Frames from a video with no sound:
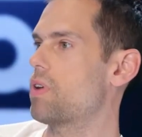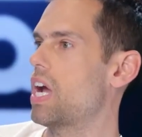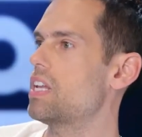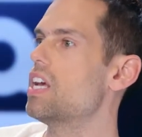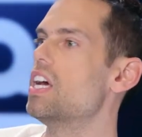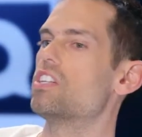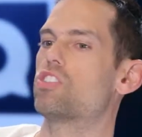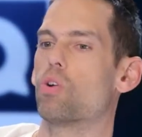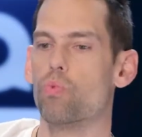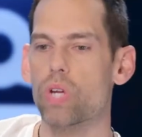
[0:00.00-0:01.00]
right?
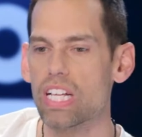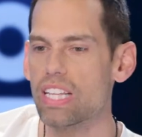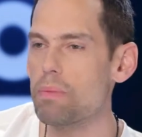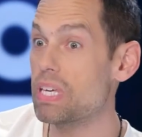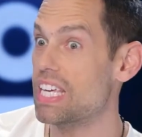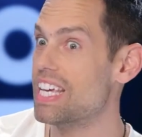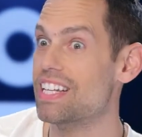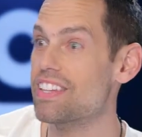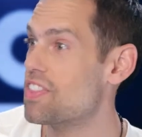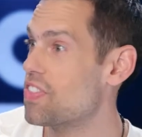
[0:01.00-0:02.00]
To really be
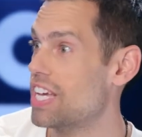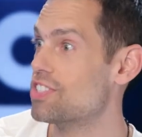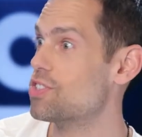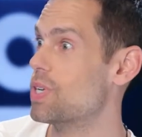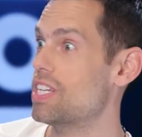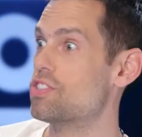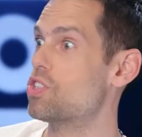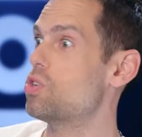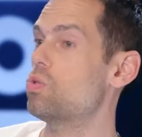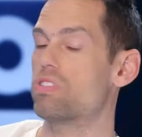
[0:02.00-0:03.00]
into the things you're
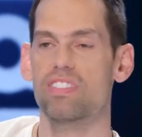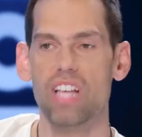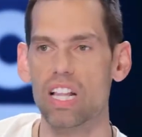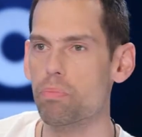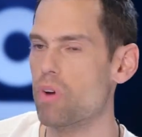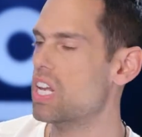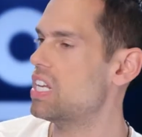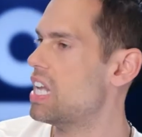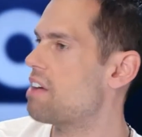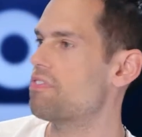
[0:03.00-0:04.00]
into, celebrate
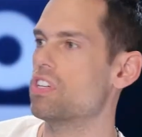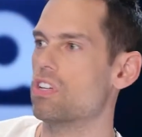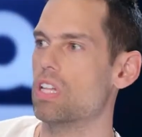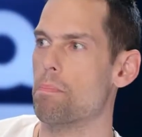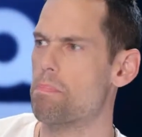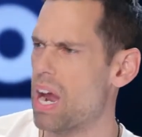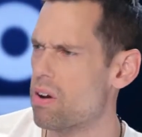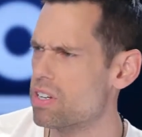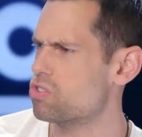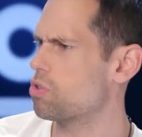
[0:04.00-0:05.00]
it, not feel
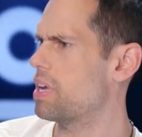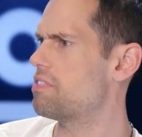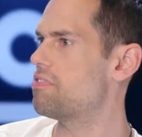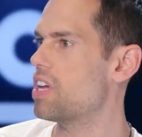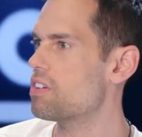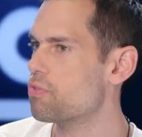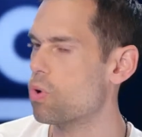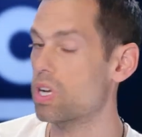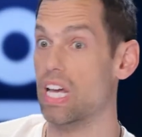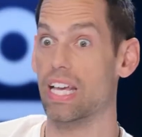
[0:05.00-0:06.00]
embarrassed or made fun of
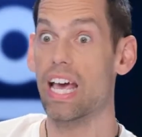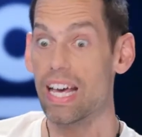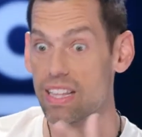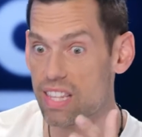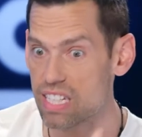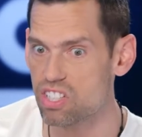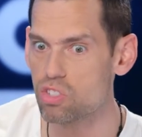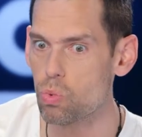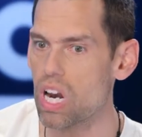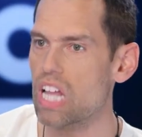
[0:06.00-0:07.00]
for it. Like, this
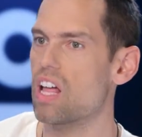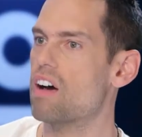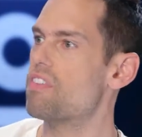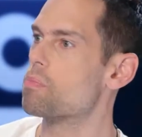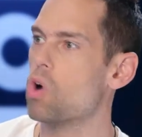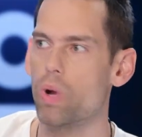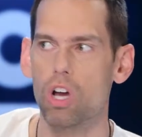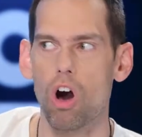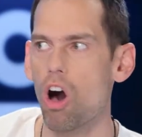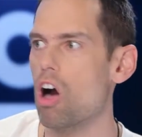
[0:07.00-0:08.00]
is what I love, I'm
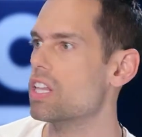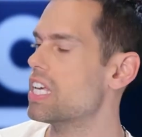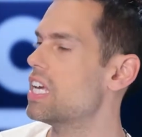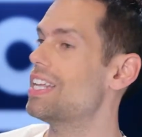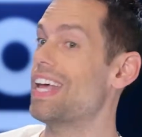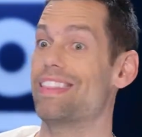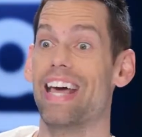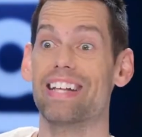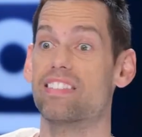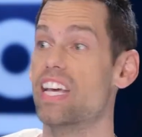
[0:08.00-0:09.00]
going all in, and
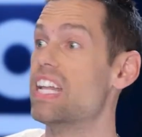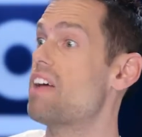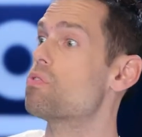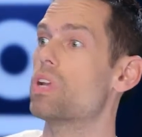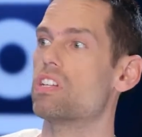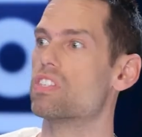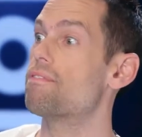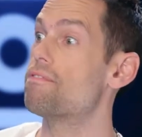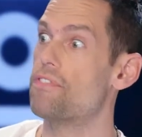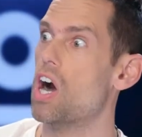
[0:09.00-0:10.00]
that's it. Everyone else
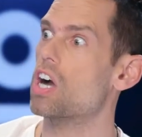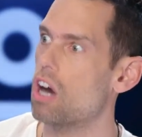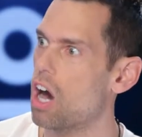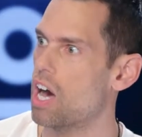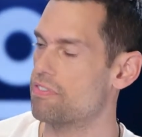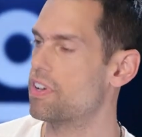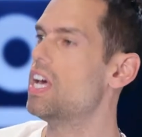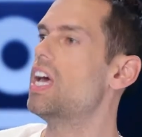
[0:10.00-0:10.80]
can fuck off.